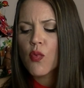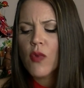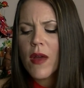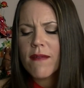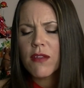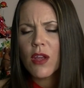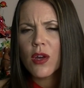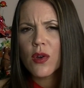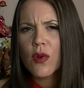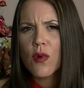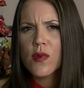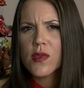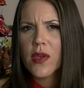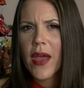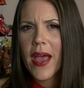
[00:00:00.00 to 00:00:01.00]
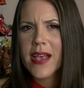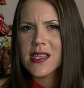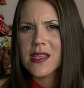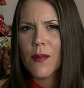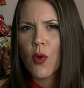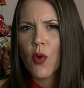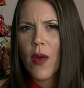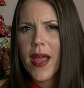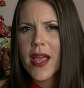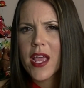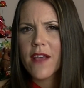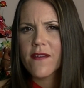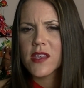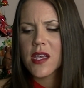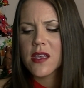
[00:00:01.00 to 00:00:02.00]
Revlon also has some great
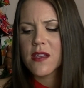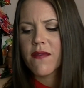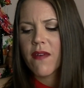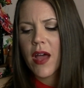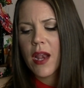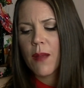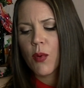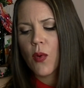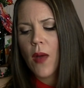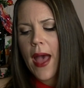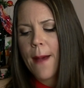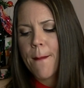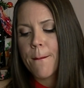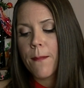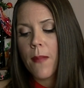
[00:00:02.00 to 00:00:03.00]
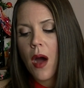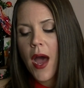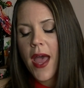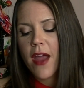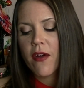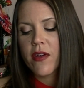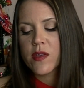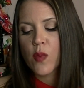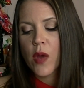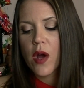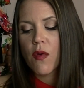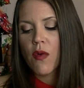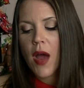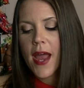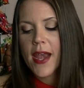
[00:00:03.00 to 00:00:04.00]
gift sets available at Myer as
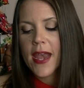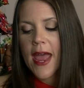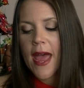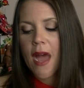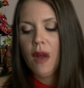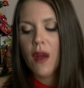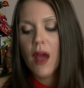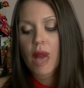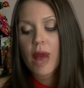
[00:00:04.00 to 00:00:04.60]
well right now.